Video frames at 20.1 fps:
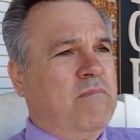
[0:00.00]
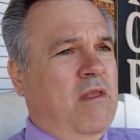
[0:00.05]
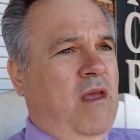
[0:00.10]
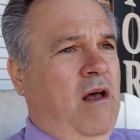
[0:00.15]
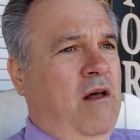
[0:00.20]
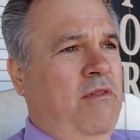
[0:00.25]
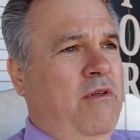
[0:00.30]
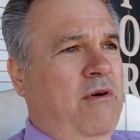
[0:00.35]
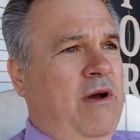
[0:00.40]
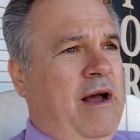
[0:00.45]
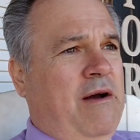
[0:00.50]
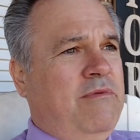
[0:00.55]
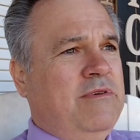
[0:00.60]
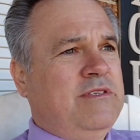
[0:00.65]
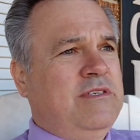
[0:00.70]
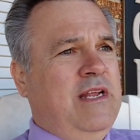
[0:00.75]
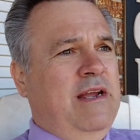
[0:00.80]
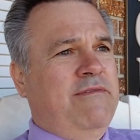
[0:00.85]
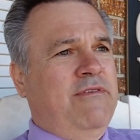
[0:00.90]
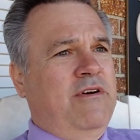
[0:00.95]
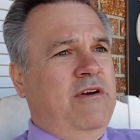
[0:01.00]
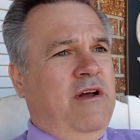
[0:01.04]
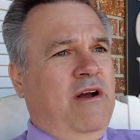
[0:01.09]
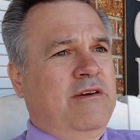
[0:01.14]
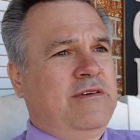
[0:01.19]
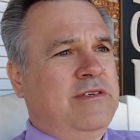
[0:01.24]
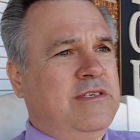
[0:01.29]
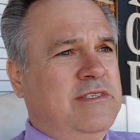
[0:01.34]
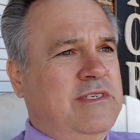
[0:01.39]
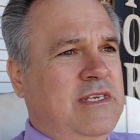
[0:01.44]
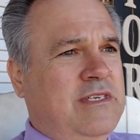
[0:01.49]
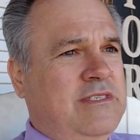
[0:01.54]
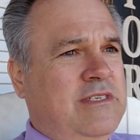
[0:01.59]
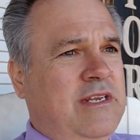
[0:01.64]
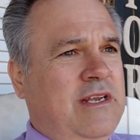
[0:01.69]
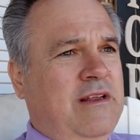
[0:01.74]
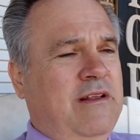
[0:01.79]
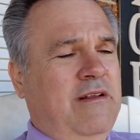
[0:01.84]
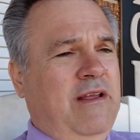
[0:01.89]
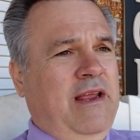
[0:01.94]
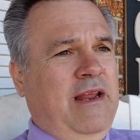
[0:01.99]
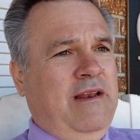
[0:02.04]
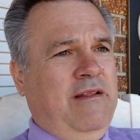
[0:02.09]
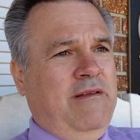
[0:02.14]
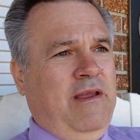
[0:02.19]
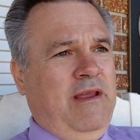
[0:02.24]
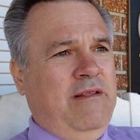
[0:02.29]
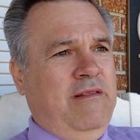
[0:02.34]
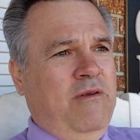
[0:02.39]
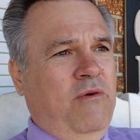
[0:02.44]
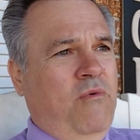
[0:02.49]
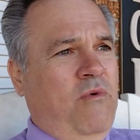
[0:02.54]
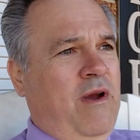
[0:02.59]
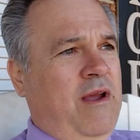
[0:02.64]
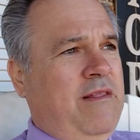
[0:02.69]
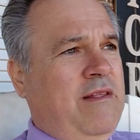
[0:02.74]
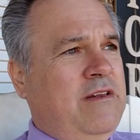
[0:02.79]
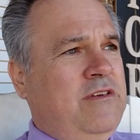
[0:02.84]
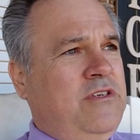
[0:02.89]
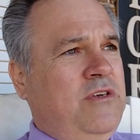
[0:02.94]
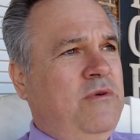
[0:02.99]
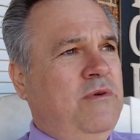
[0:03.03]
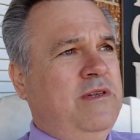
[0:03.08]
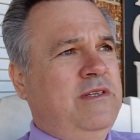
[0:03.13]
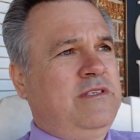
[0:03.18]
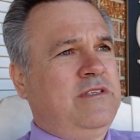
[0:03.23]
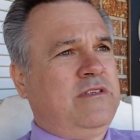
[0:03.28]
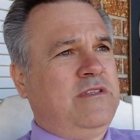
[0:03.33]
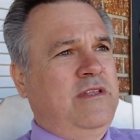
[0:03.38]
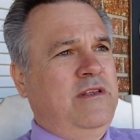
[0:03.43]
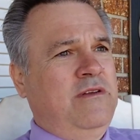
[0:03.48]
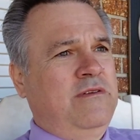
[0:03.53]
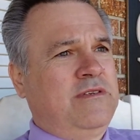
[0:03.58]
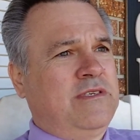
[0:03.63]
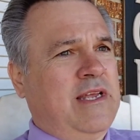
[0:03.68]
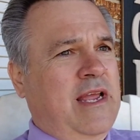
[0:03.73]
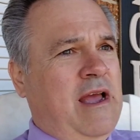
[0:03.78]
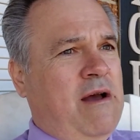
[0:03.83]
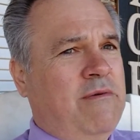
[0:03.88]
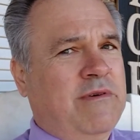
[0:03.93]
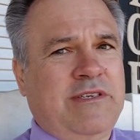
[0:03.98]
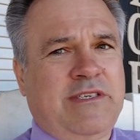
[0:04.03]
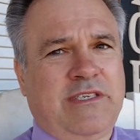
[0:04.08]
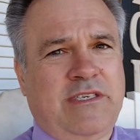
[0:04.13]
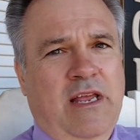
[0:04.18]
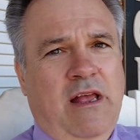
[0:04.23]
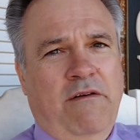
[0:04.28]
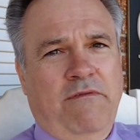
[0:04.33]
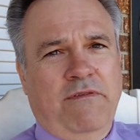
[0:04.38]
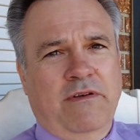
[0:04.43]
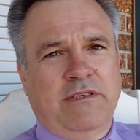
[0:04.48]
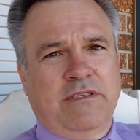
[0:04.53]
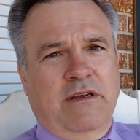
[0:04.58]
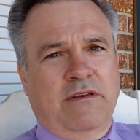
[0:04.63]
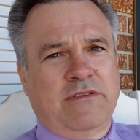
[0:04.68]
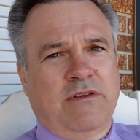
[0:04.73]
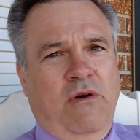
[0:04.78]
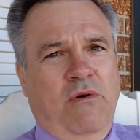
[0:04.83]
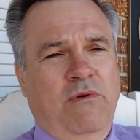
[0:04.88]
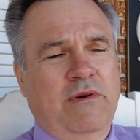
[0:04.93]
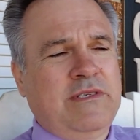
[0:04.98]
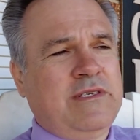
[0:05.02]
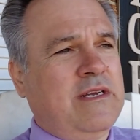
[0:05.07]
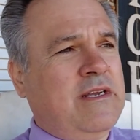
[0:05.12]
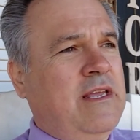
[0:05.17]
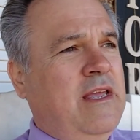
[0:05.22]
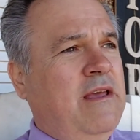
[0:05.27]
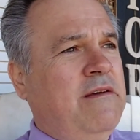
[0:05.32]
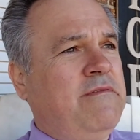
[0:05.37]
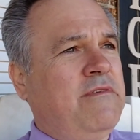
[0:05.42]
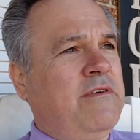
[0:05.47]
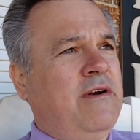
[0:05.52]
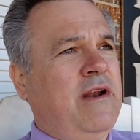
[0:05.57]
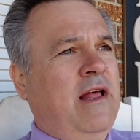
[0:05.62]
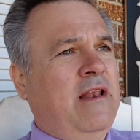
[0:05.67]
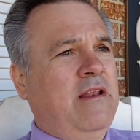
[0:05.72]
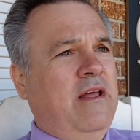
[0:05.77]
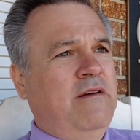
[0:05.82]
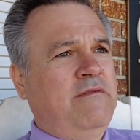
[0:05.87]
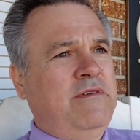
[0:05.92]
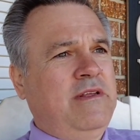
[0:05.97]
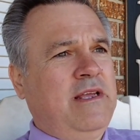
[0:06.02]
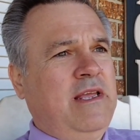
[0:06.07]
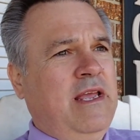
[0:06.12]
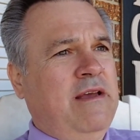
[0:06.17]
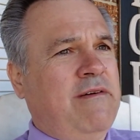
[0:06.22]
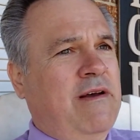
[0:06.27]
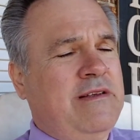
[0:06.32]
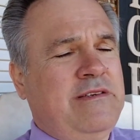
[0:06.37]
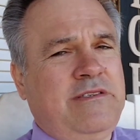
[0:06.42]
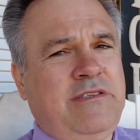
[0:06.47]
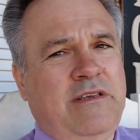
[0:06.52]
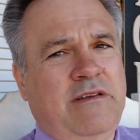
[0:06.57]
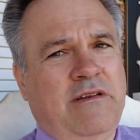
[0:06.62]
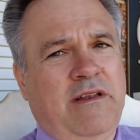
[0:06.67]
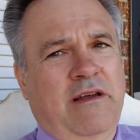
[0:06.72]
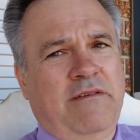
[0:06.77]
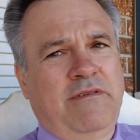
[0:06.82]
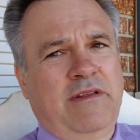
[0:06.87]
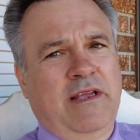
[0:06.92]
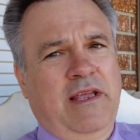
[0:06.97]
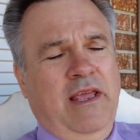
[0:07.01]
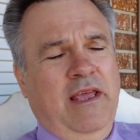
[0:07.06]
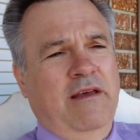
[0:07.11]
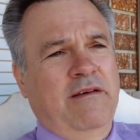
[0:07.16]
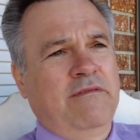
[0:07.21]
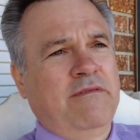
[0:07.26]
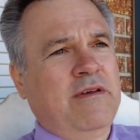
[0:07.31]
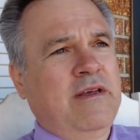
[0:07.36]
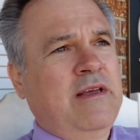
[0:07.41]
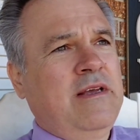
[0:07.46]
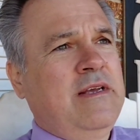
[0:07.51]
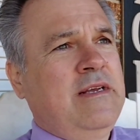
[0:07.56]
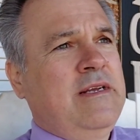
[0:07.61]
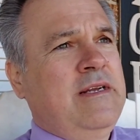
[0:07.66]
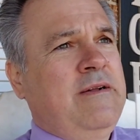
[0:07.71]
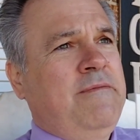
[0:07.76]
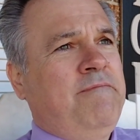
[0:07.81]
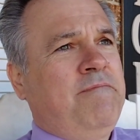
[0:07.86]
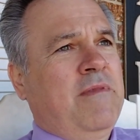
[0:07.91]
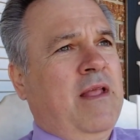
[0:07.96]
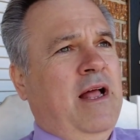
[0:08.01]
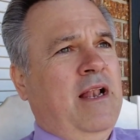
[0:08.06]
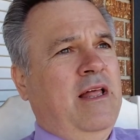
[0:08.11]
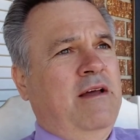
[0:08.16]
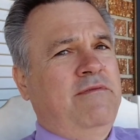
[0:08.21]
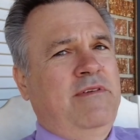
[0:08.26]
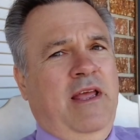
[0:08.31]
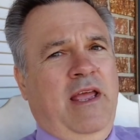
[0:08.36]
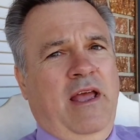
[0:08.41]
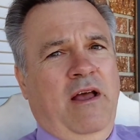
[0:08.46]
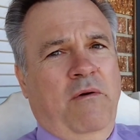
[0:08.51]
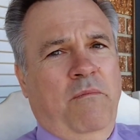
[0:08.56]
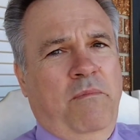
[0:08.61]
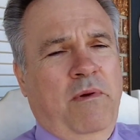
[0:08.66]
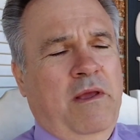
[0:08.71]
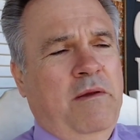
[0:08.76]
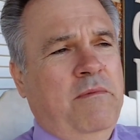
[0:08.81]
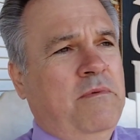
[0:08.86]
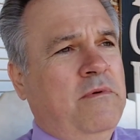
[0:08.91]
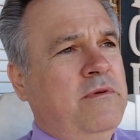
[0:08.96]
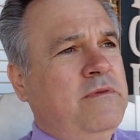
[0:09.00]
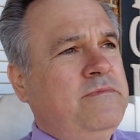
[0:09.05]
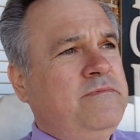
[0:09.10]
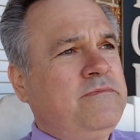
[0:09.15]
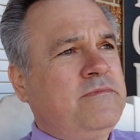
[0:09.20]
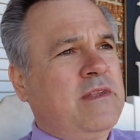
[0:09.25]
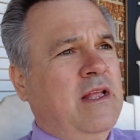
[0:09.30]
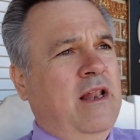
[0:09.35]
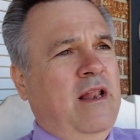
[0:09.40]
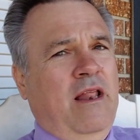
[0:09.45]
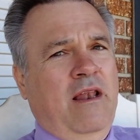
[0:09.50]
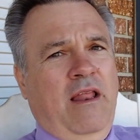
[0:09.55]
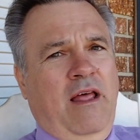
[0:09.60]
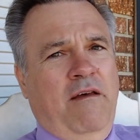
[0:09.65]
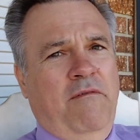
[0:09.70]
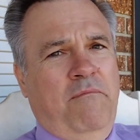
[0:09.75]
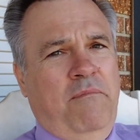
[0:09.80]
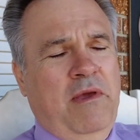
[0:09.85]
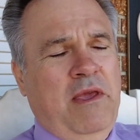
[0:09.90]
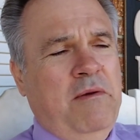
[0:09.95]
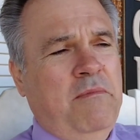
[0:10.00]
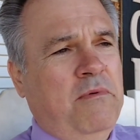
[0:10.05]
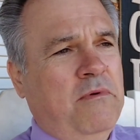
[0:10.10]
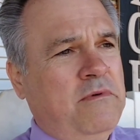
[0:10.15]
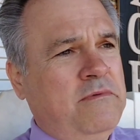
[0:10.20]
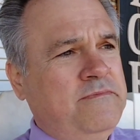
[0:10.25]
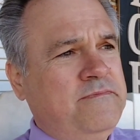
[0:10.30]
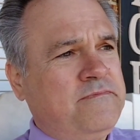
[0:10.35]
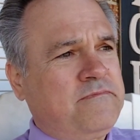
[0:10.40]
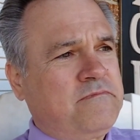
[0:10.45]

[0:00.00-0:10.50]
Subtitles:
although I was never narcissistic in the way that you'd say I was selfish. I was always a giver, and I love to give. I still love to give. I love to help people, and I love people.